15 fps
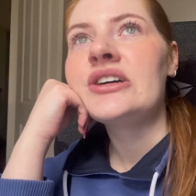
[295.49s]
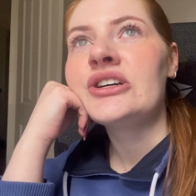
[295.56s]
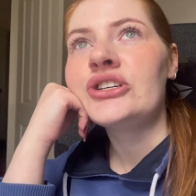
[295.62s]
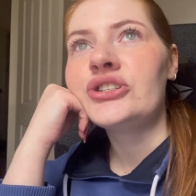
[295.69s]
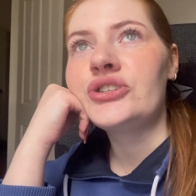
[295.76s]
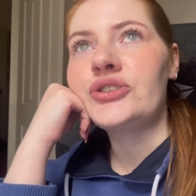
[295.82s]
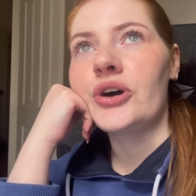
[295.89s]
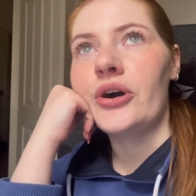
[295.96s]

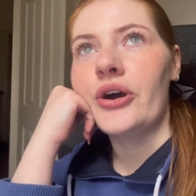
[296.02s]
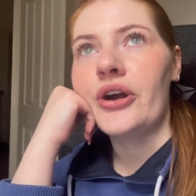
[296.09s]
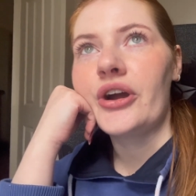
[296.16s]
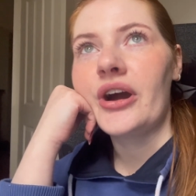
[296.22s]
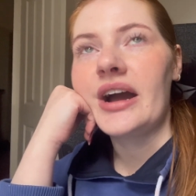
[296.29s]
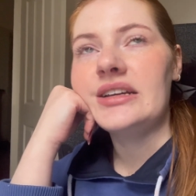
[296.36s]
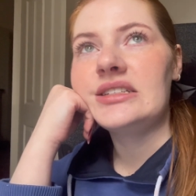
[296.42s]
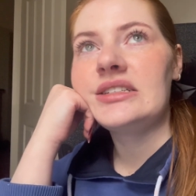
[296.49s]
So
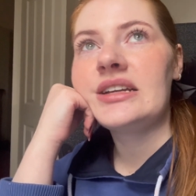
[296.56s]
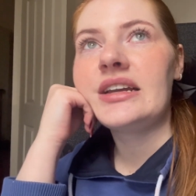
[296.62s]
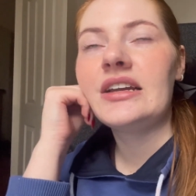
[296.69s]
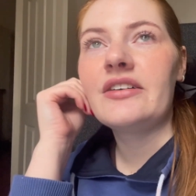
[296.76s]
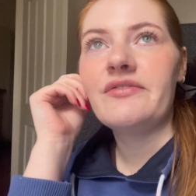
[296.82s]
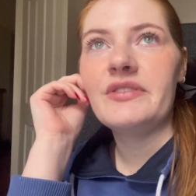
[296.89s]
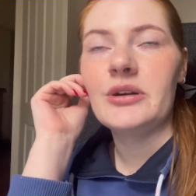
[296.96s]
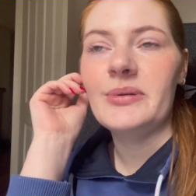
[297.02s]
I didn't end
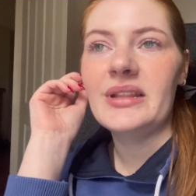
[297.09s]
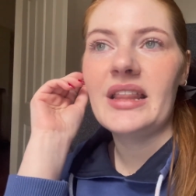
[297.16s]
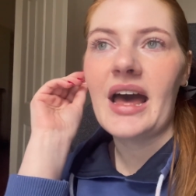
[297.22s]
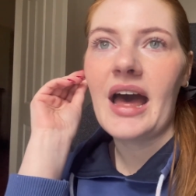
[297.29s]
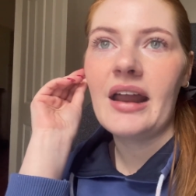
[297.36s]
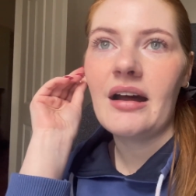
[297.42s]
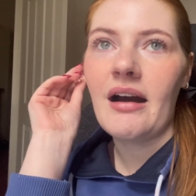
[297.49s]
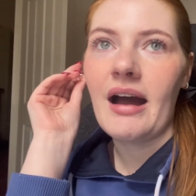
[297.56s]
up filming
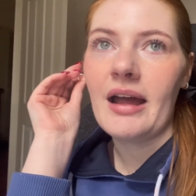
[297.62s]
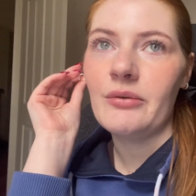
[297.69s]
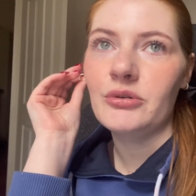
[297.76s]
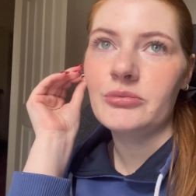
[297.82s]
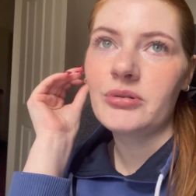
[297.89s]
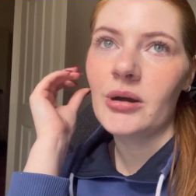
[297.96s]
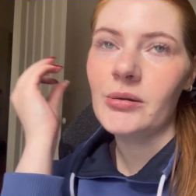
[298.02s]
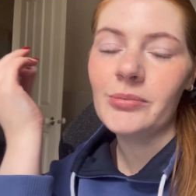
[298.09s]
that. I will
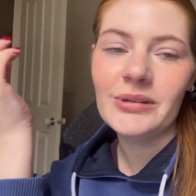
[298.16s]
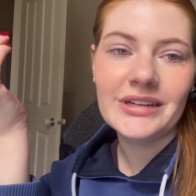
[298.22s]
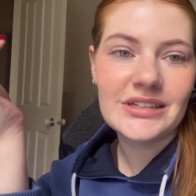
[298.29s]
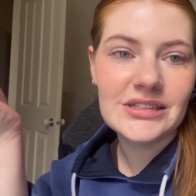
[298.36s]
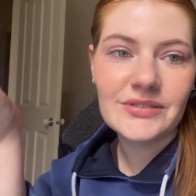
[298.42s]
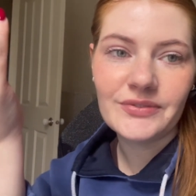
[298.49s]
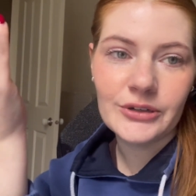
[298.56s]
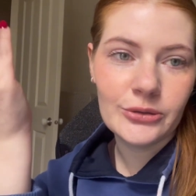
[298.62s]
probably
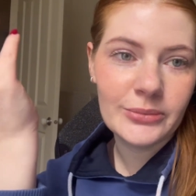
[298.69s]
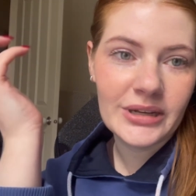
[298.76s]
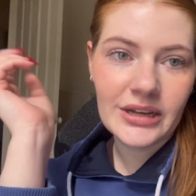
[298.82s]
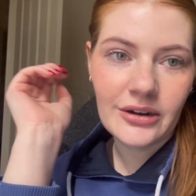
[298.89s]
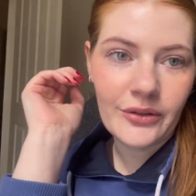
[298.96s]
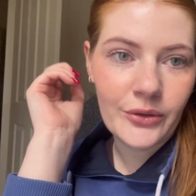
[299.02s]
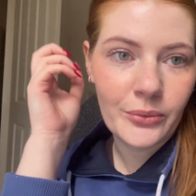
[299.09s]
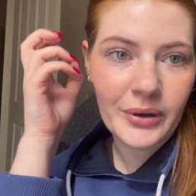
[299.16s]
just film it
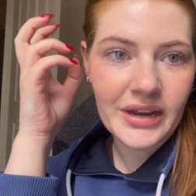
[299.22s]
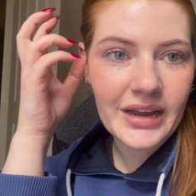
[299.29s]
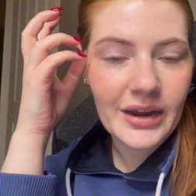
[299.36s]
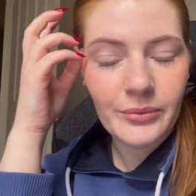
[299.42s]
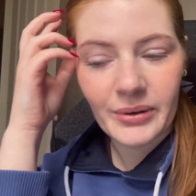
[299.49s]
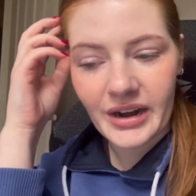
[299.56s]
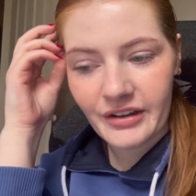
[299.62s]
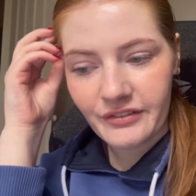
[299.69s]
on the weekend when I